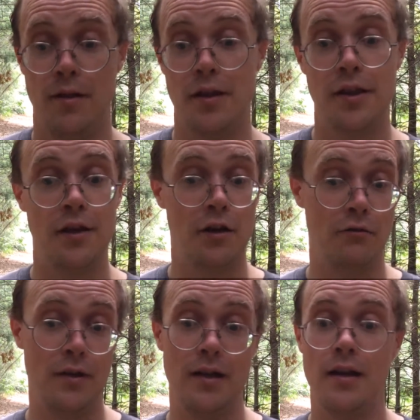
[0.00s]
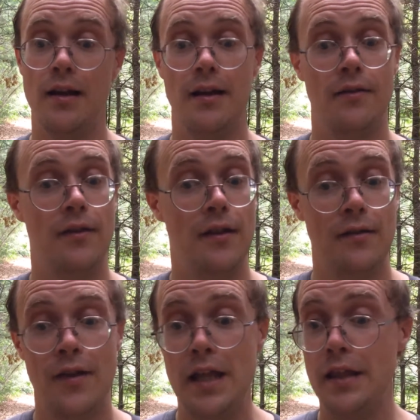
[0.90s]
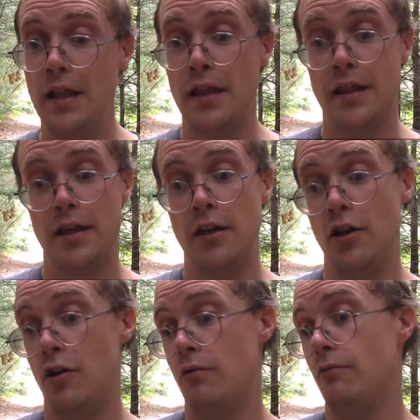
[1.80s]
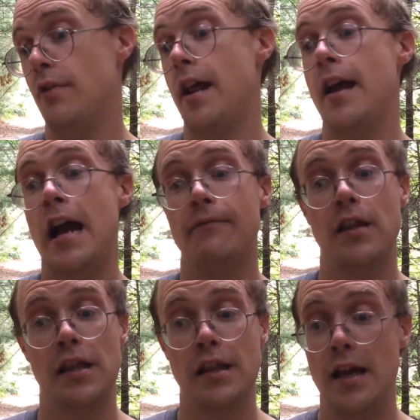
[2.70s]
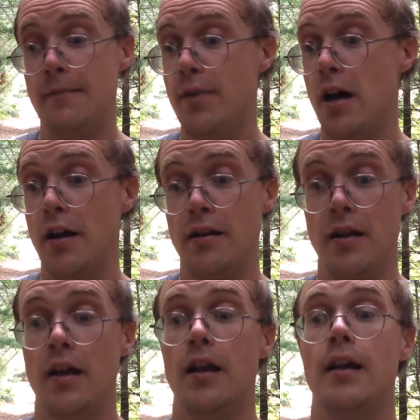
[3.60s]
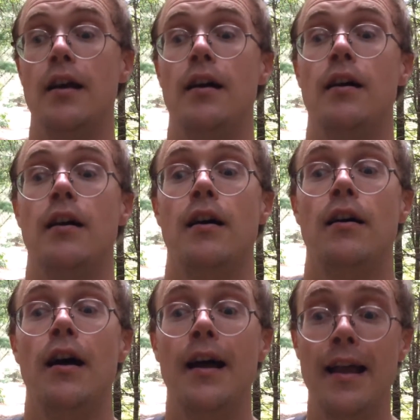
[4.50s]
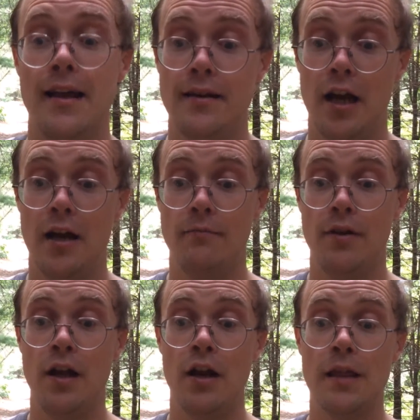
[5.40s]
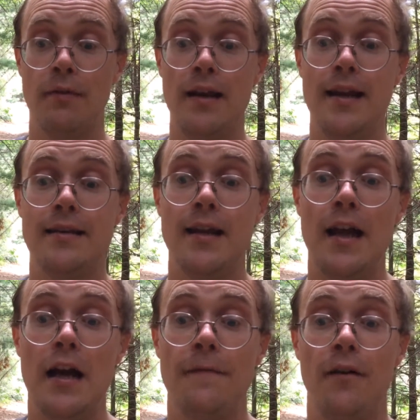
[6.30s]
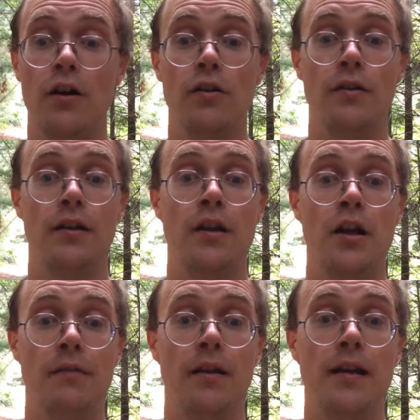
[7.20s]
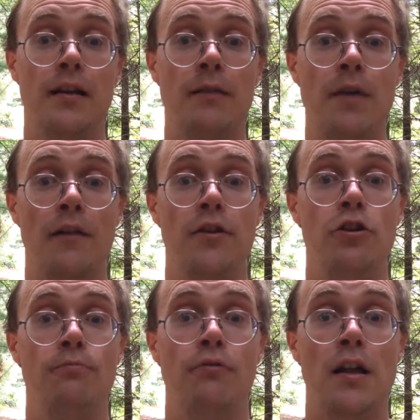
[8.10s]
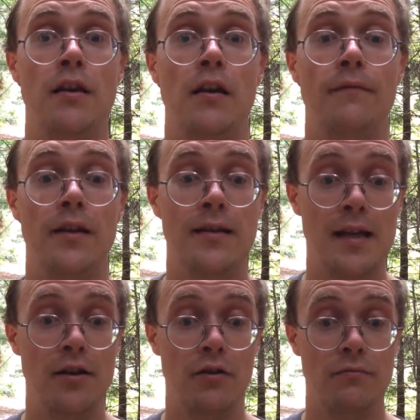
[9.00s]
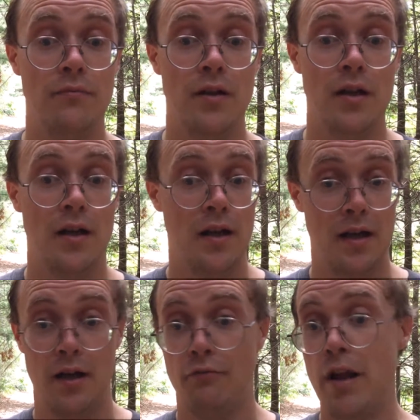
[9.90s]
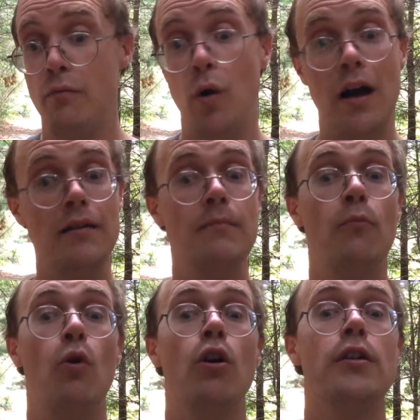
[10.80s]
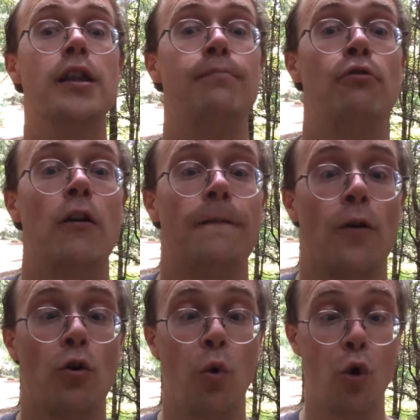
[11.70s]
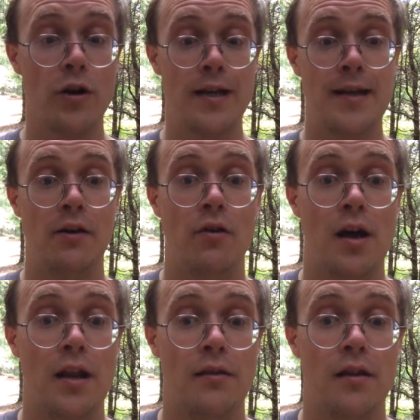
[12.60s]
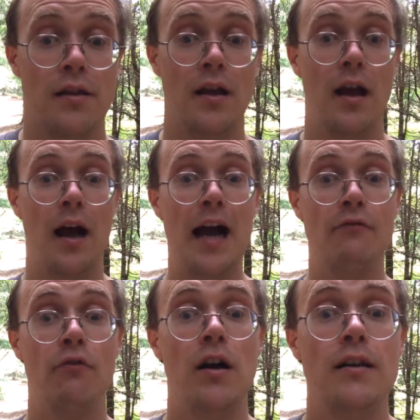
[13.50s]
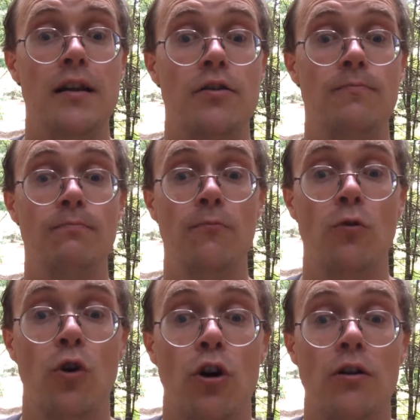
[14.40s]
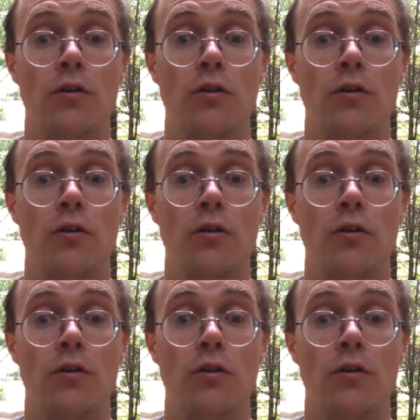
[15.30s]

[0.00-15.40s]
So, this is, you know, what I have to say about it. And here's what I need to have here's what I need to come out of the new president of Nintendo. We want more support for core Nintendo audiences. I want more